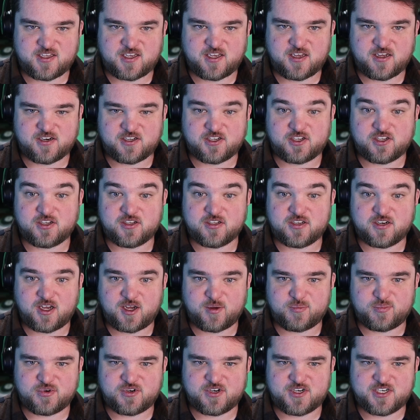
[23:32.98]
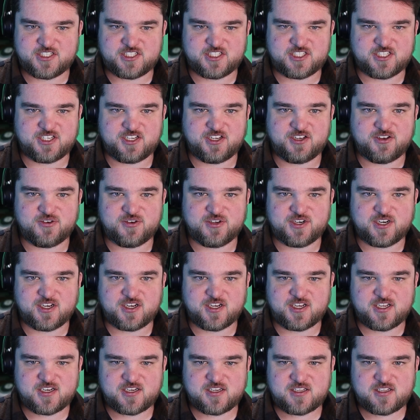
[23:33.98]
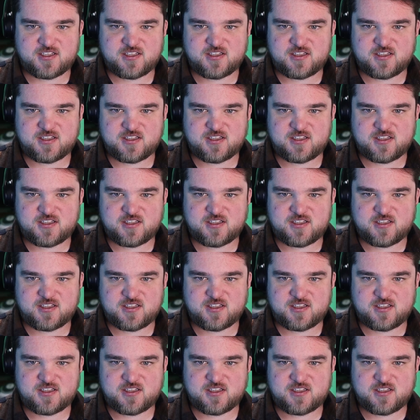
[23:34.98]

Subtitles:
They got a good operation going on.